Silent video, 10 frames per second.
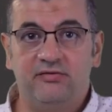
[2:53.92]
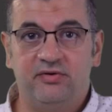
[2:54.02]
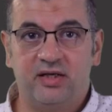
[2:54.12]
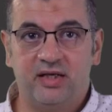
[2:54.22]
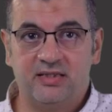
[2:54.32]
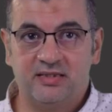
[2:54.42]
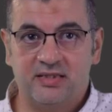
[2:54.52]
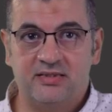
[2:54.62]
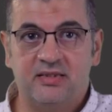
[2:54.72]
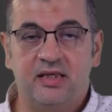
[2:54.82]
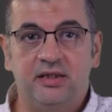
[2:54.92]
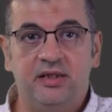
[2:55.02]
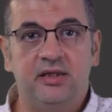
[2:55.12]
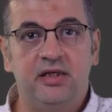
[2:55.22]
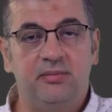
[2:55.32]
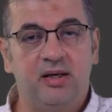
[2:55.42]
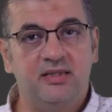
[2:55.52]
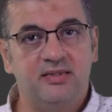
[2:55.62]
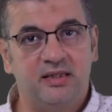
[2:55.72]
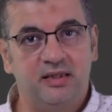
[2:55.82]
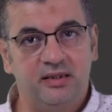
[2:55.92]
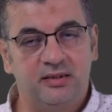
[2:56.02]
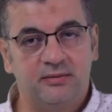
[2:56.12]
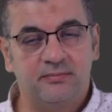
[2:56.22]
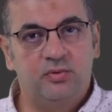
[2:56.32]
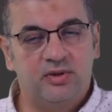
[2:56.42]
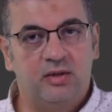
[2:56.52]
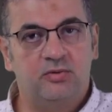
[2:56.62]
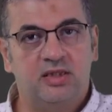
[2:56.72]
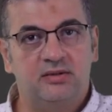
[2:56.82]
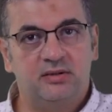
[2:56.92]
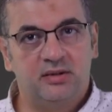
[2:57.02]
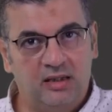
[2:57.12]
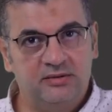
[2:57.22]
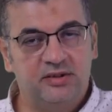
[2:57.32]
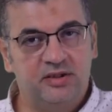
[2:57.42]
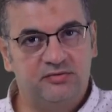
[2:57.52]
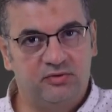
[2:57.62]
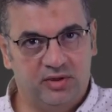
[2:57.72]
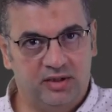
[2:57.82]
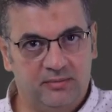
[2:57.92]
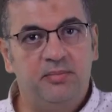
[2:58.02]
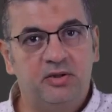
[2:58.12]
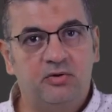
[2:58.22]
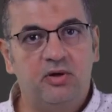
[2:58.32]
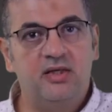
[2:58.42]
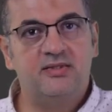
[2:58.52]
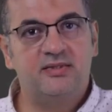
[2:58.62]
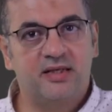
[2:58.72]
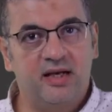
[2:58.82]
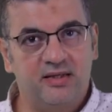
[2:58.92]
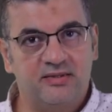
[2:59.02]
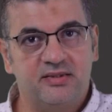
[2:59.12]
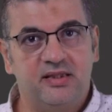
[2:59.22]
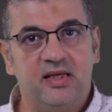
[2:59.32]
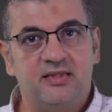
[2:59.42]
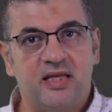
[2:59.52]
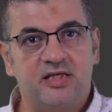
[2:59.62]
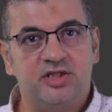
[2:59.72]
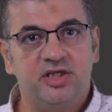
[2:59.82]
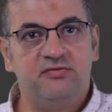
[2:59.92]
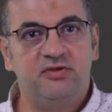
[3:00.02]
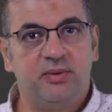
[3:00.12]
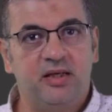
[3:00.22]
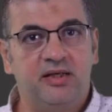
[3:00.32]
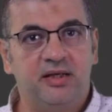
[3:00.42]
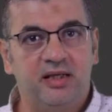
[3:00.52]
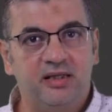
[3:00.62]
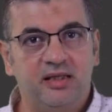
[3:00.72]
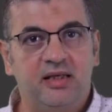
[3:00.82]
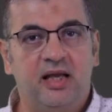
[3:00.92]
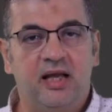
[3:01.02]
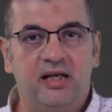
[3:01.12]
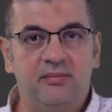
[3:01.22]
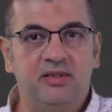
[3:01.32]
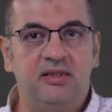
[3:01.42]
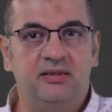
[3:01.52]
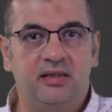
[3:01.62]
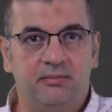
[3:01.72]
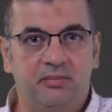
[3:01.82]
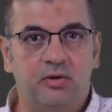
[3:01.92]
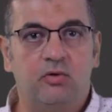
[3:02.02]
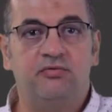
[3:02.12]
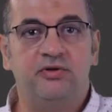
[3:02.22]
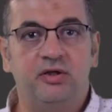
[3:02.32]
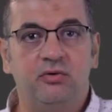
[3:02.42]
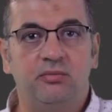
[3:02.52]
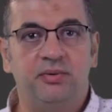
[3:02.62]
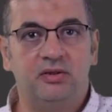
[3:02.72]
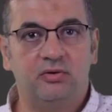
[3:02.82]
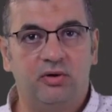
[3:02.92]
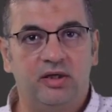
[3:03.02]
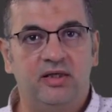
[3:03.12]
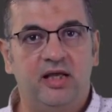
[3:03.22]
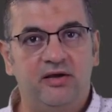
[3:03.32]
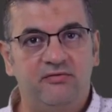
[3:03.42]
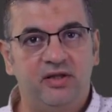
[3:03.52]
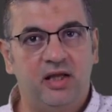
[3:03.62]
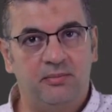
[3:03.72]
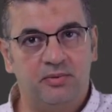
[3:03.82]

ever exist nearly by the year 2140. Bitcoin's scarcity is achieved by creating a limited number of new Bitcoin every